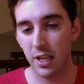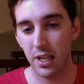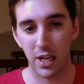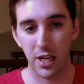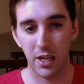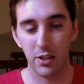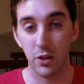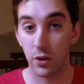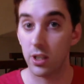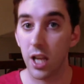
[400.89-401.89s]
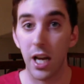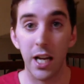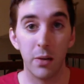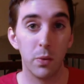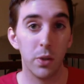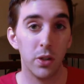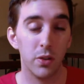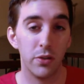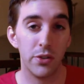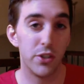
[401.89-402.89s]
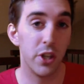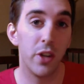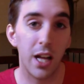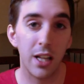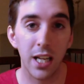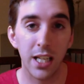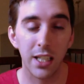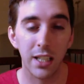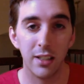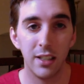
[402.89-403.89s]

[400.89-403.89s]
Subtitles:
the client will still not like it,